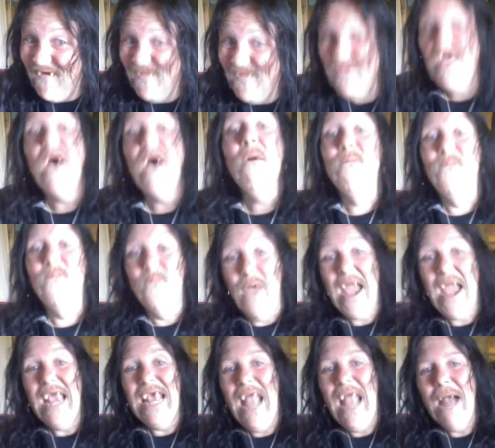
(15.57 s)
The
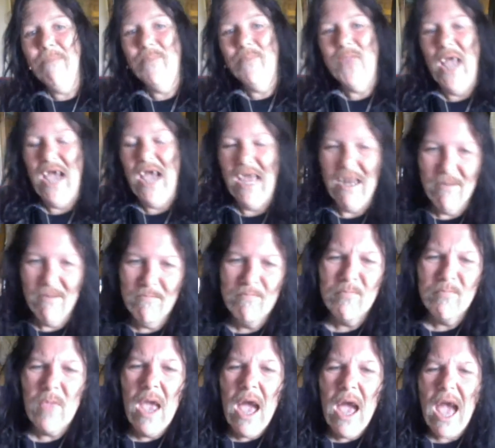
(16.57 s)
Fang Update.
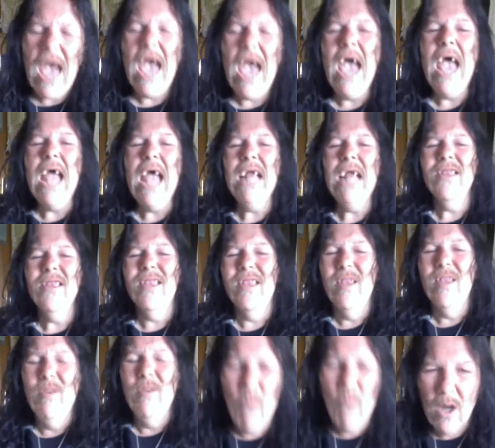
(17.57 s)
And
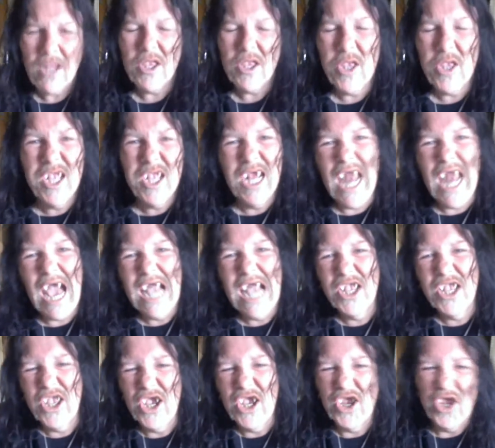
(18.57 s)
what's
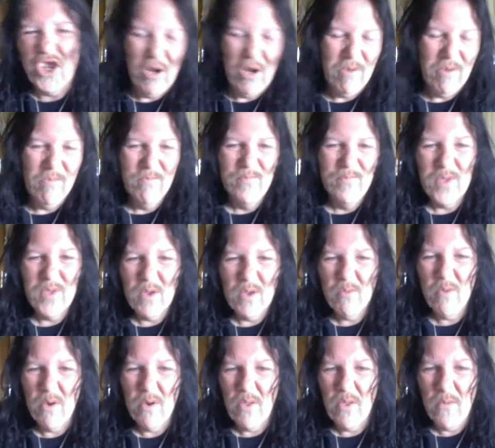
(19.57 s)
today's issue
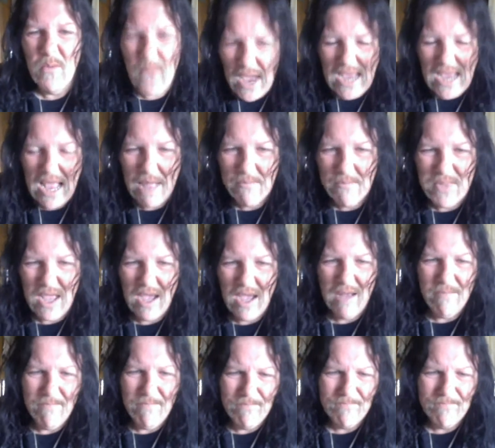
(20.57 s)
with the Fang Update?